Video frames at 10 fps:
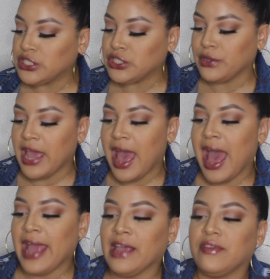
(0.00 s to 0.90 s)
So yeah,
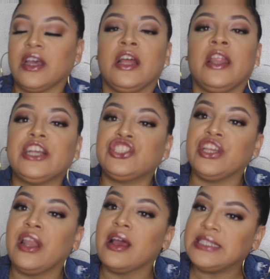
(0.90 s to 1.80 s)
I give the
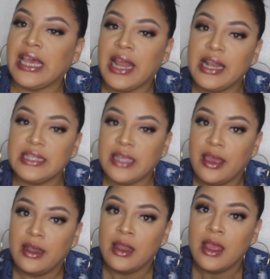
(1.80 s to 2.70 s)
collection a 10 out of
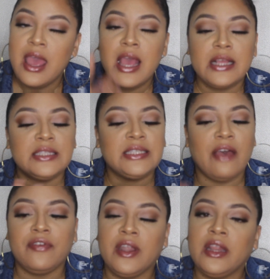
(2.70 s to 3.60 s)
10.
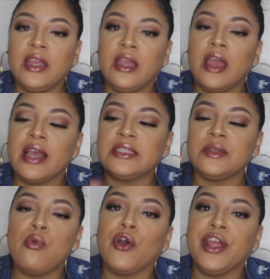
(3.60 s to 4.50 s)
Definitely is
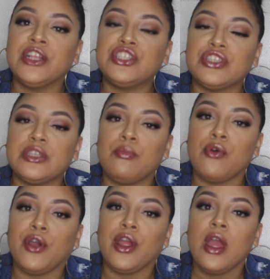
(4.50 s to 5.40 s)
important to
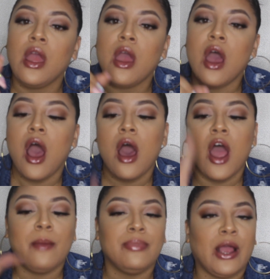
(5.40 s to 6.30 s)
support
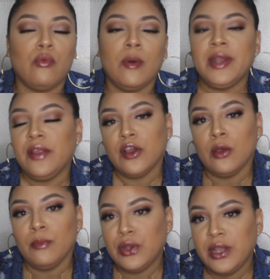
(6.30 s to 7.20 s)
our black women in the
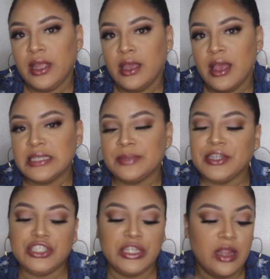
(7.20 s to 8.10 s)
community,
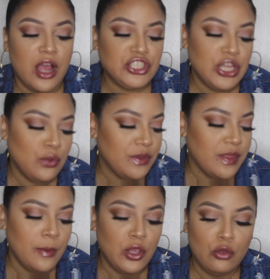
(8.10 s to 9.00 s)
especially launching with
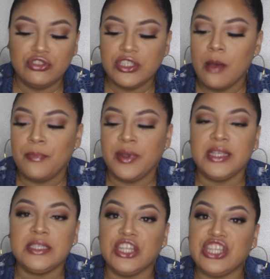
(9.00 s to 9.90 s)
a huge
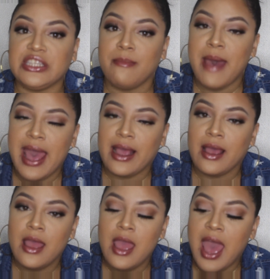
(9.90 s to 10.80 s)
company such as MAC.
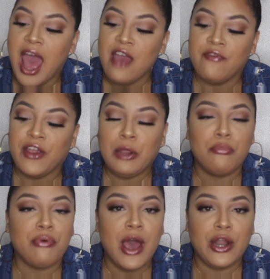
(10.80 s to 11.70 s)
I'm
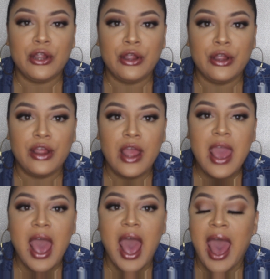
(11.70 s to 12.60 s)
very proud of her.
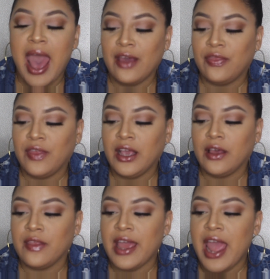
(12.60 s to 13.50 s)
I
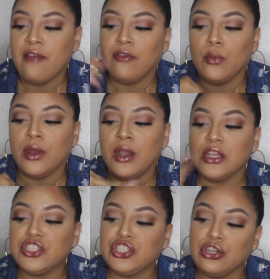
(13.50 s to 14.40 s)
think that
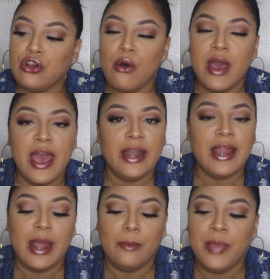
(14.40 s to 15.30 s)
everyone should go ahead
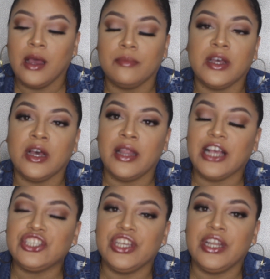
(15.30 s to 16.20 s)
and pick up the
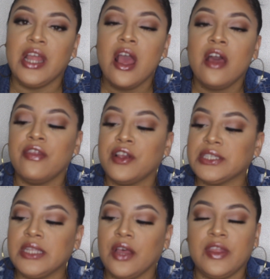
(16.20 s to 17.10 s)
collection.
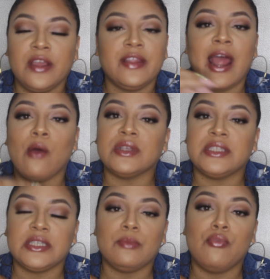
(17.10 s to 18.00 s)
There's nothing that I was
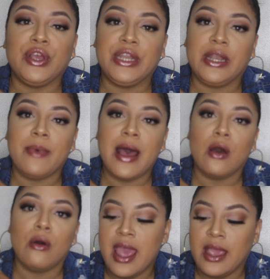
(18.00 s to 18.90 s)
disappointed
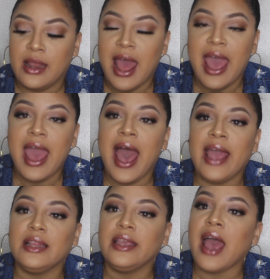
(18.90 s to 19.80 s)
about, and I
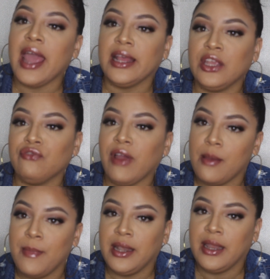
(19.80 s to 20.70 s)
highly
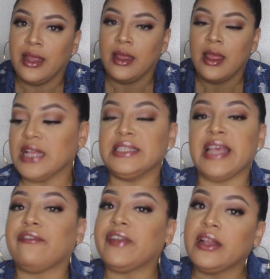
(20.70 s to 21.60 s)
recommend it.
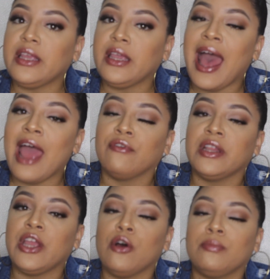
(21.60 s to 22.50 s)
Definitely, I
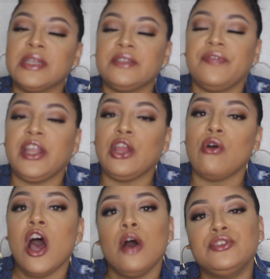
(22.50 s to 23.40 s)
really hope this video
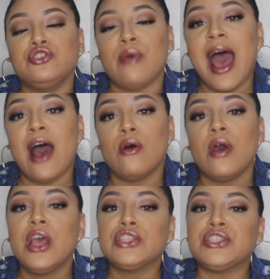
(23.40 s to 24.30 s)
helped you
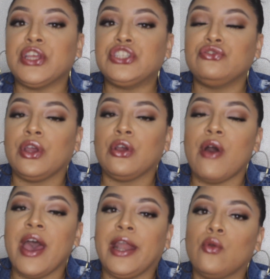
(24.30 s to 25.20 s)
out so that you can go
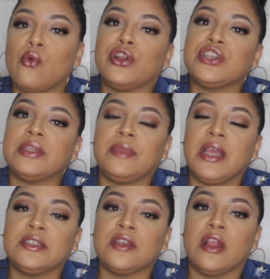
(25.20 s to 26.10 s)
ahead and order some
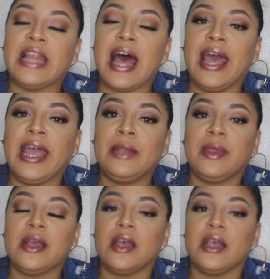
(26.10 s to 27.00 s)
things online,
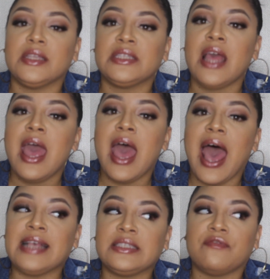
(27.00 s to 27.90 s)
because
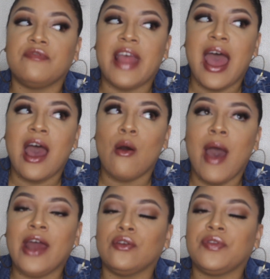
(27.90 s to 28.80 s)
as of now,
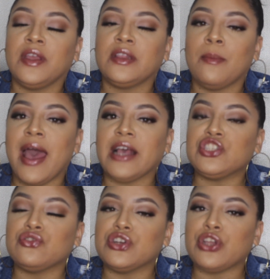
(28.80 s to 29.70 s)
I don't think the MAC
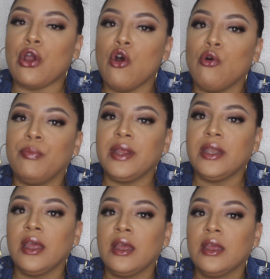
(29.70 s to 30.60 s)
stores are
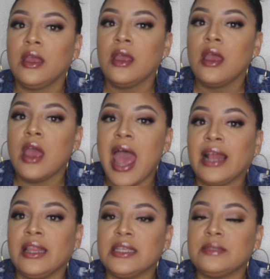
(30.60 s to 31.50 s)
open,
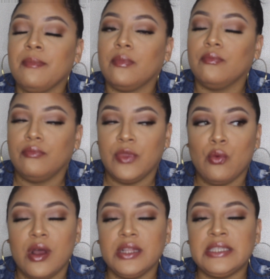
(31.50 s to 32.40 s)
at least the
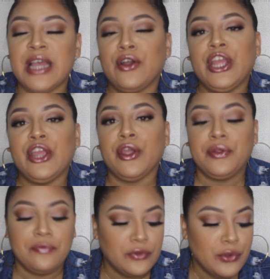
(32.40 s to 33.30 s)
ones down here
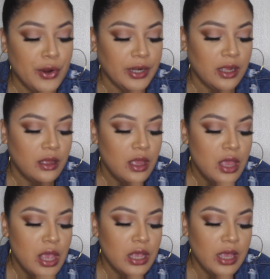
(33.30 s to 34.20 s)
in Florida.
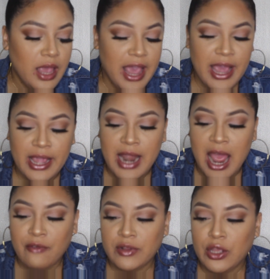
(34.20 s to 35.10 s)
And
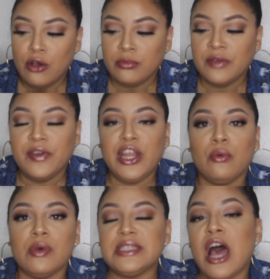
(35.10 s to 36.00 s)
I really hope the video was